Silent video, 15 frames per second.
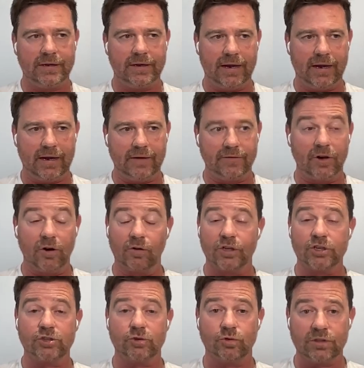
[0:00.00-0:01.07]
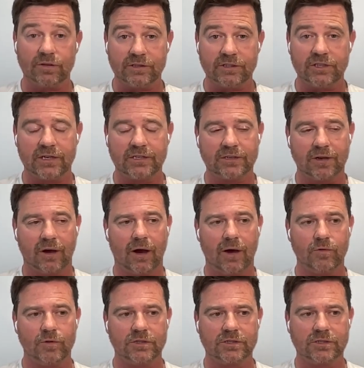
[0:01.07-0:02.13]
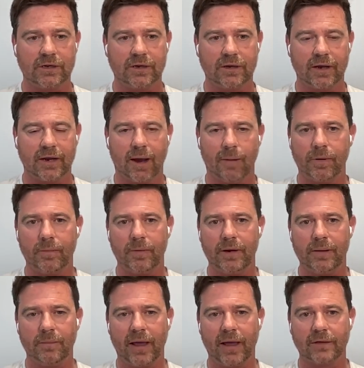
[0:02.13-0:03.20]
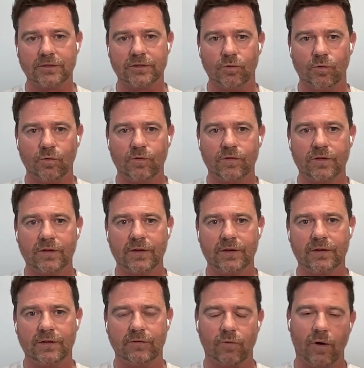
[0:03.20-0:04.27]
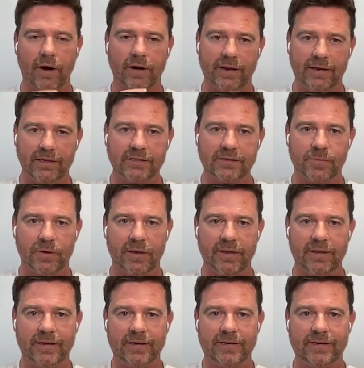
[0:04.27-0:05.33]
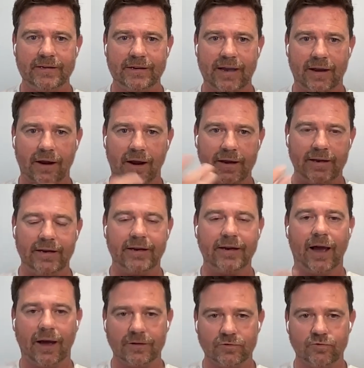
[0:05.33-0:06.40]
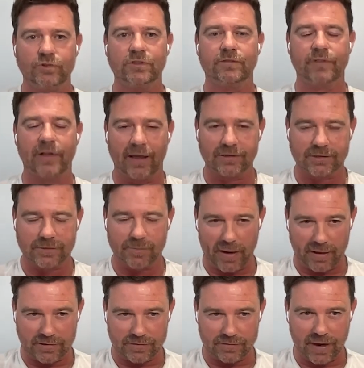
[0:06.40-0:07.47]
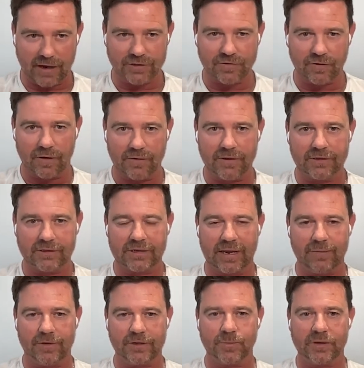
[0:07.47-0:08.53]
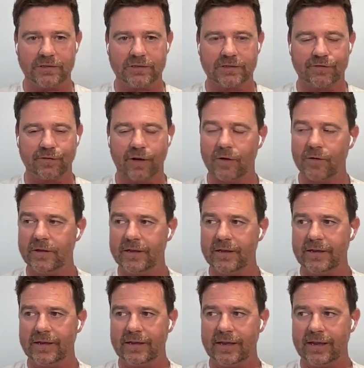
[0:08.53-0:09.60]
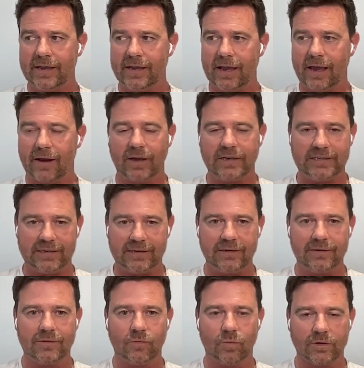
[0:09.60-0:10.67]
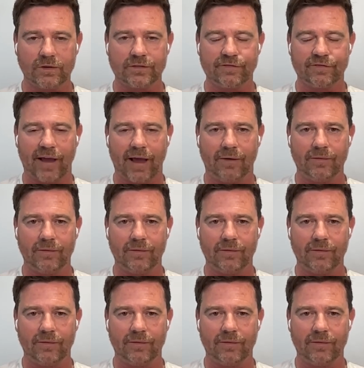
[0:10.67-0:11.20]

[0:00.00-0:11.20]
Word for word: that uh, the long the short is yes, I was uh, a couple of million pounds north of where I needed to be, and I needed hundreds of thousands of pounds of cash flow to keep this business afloat. And I didn't want to fail.